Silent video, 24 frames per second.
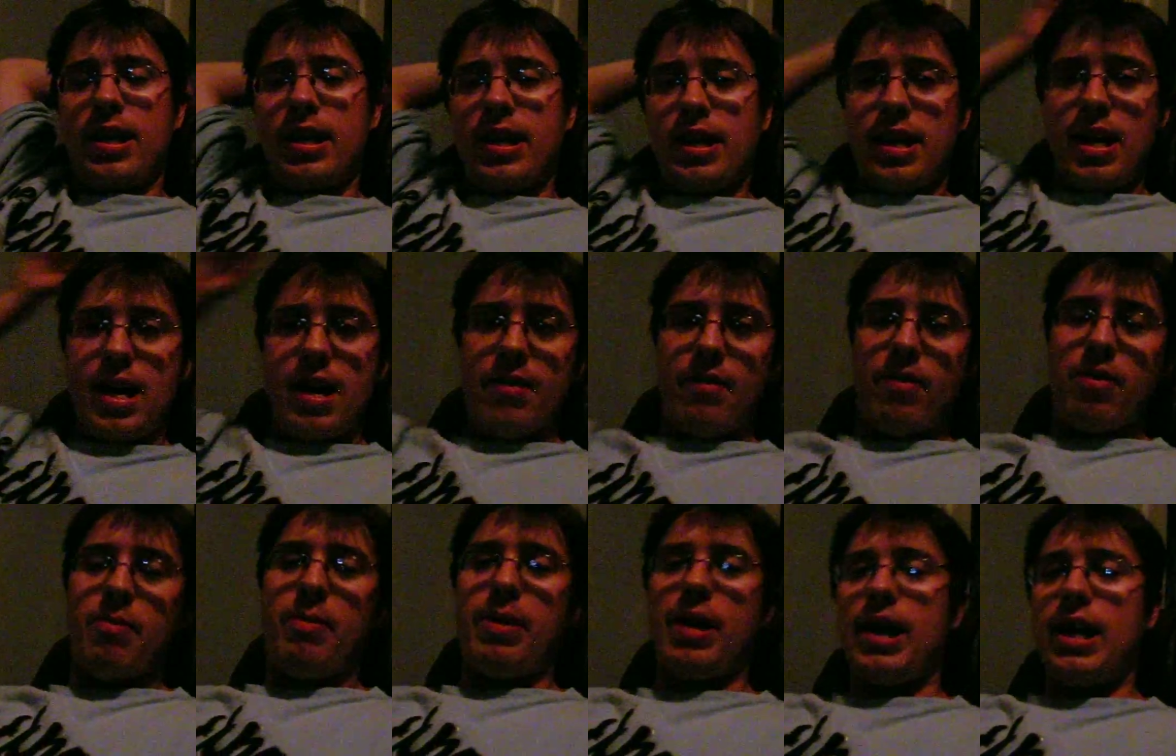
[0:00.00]

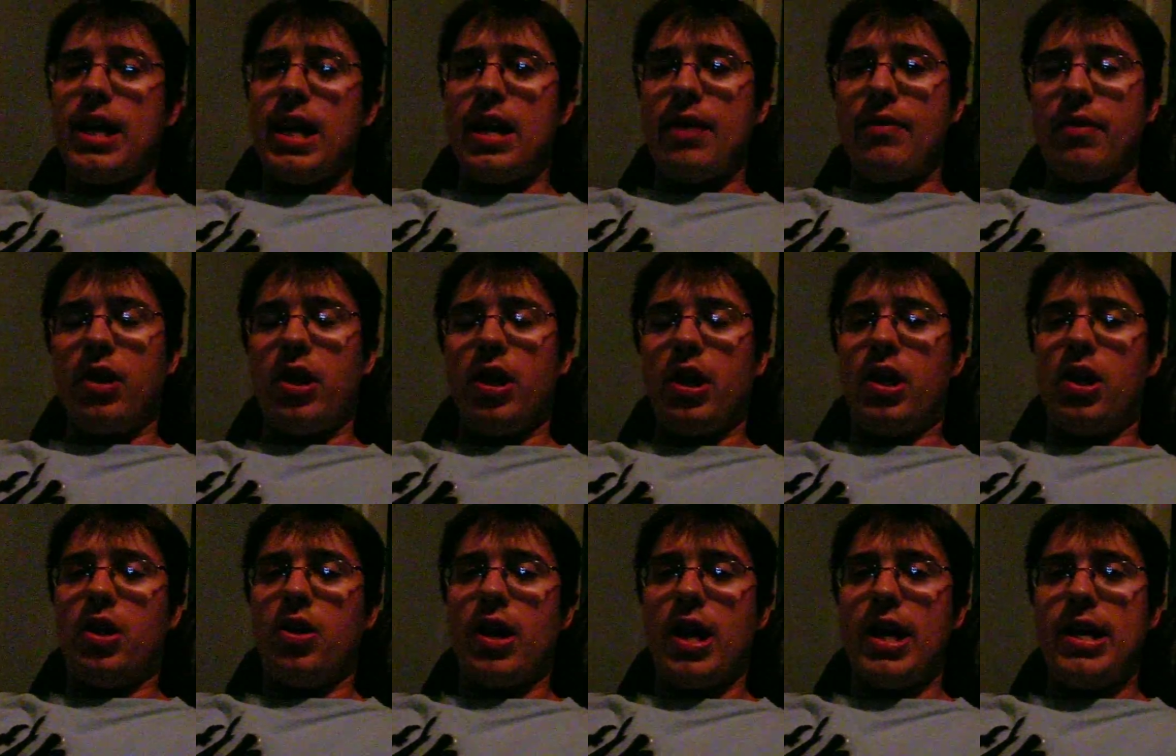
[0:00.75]
Everybody have a
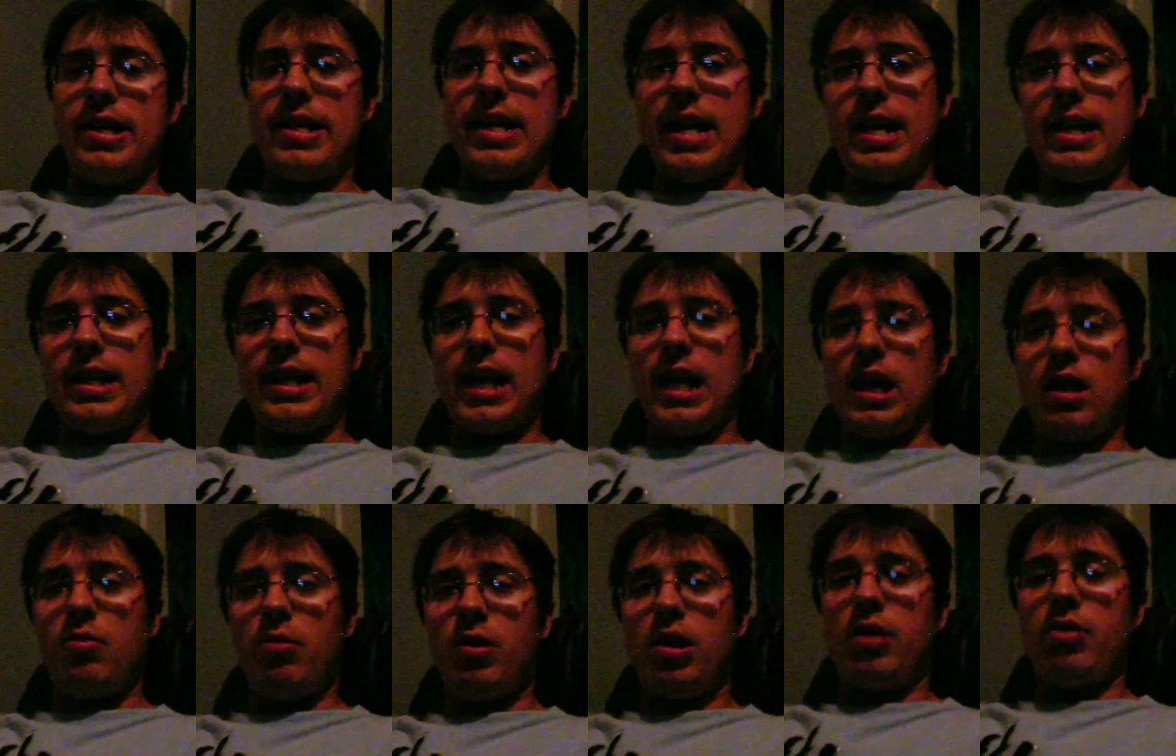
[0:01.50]
great day,
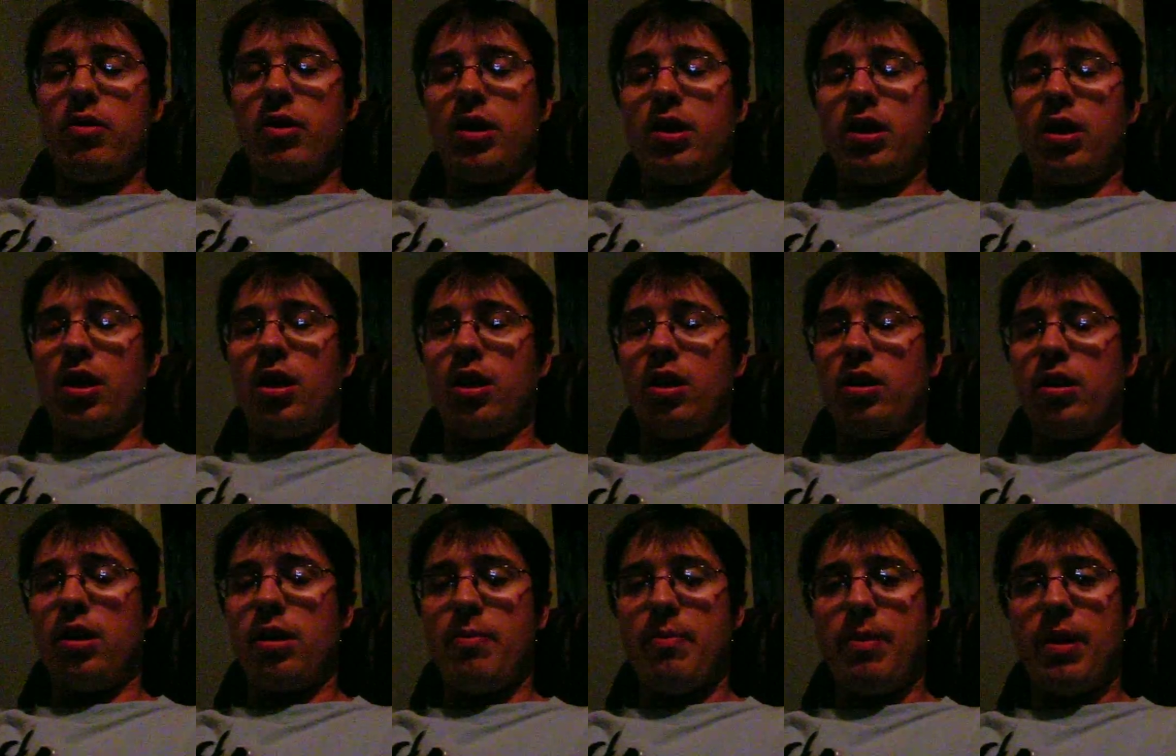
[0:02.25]
night, week, and all of
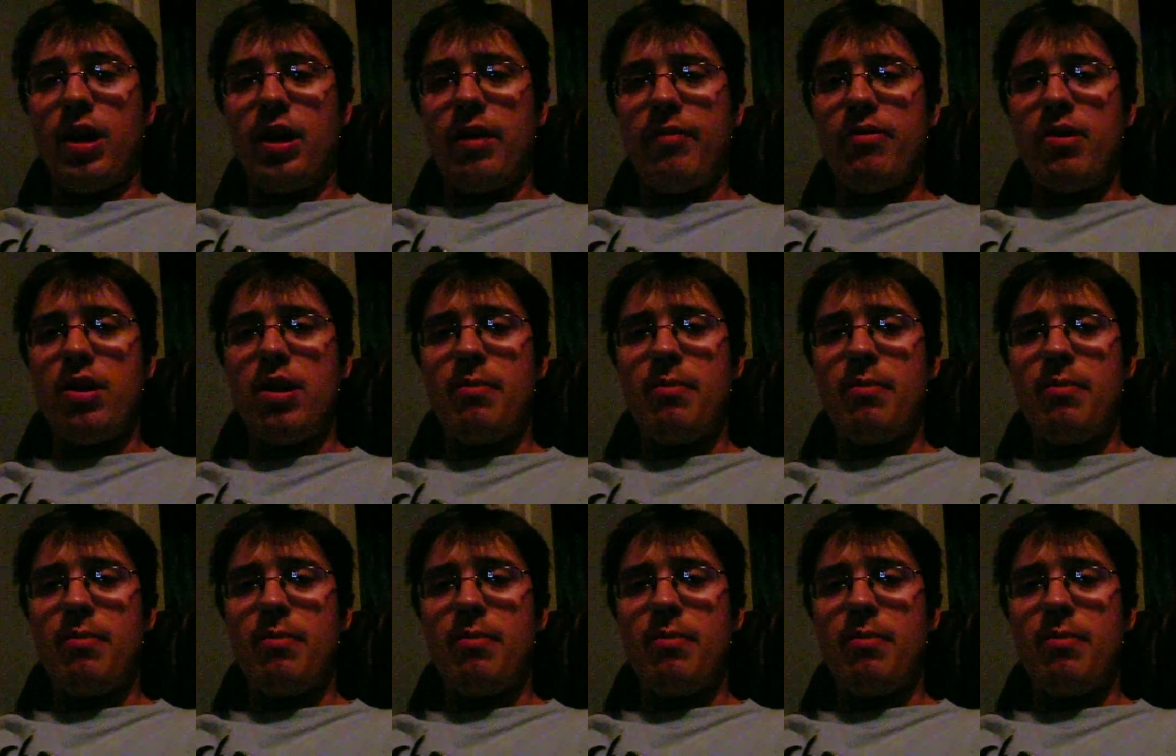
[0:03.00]
the above.